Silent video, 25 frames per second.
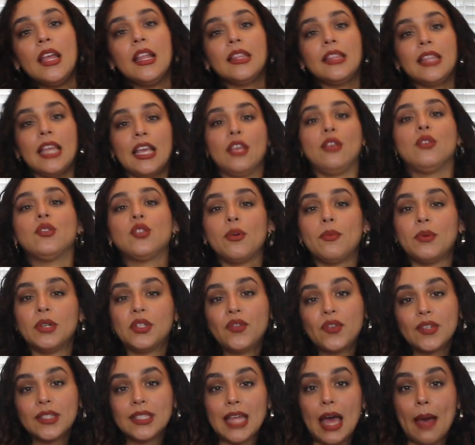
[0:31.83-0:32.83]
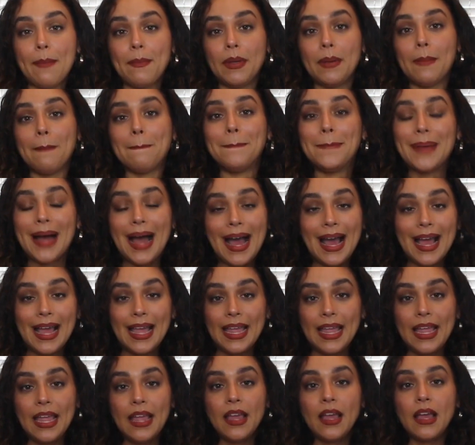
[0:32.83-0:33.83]
Thank you so much for stopping
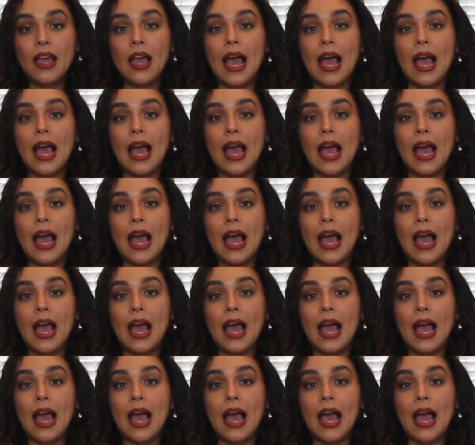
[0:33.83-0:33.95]
by.